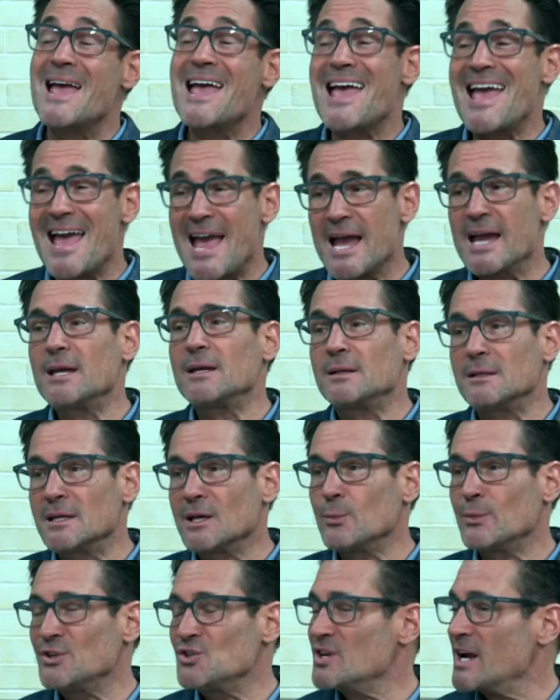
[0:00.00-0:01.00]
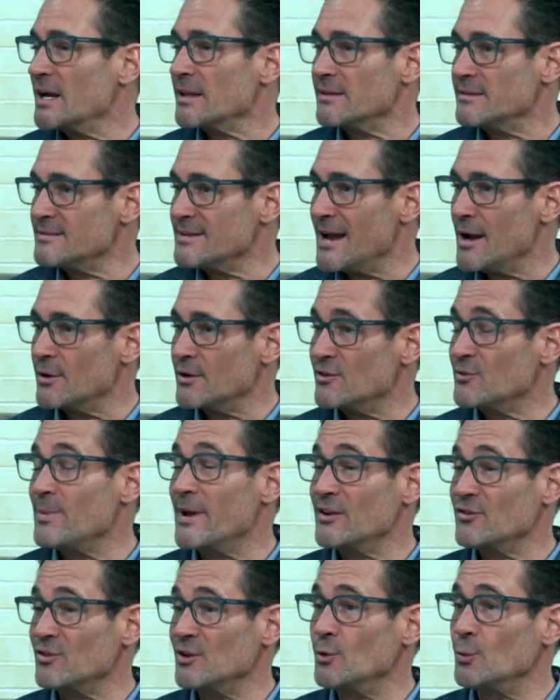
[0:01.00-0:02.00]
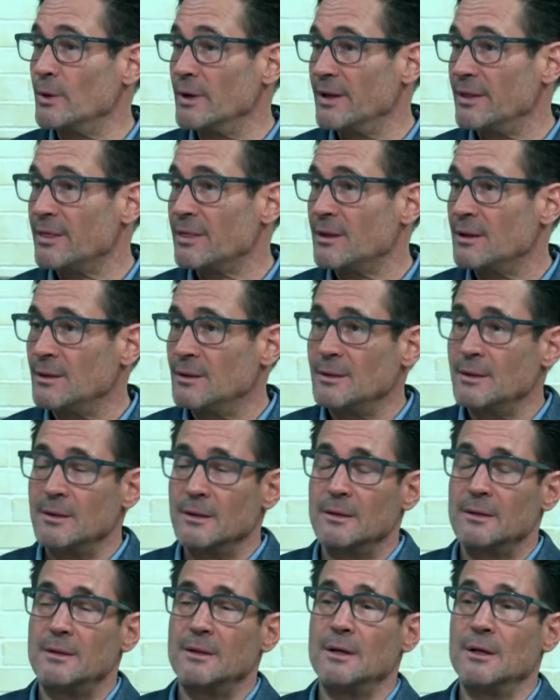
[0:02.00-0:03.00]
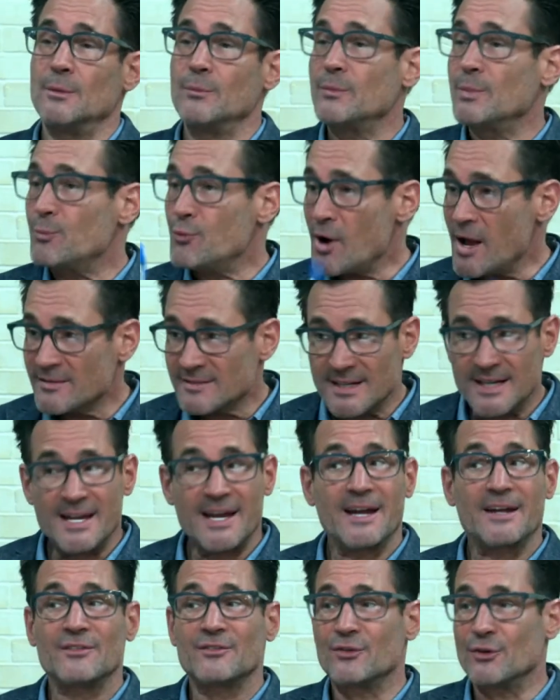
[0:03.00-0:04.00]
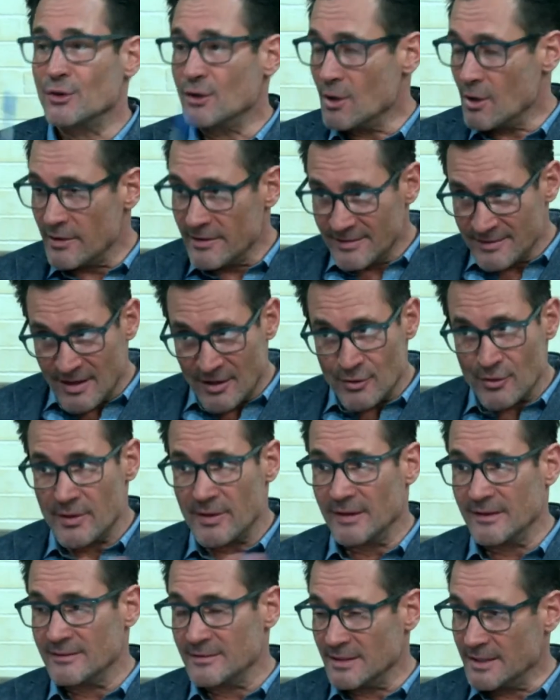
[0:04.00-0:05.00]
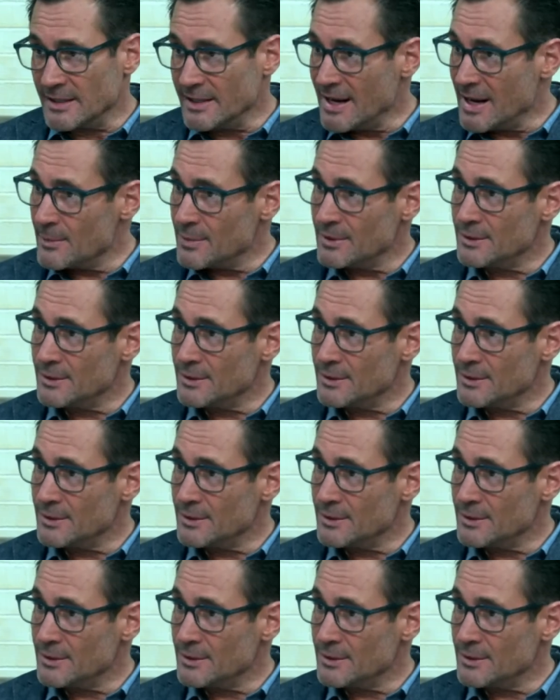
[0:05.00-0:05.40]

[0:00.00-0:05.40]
hey, can we check this out, especially with, you know, prostate cancer and all these other things that can happen?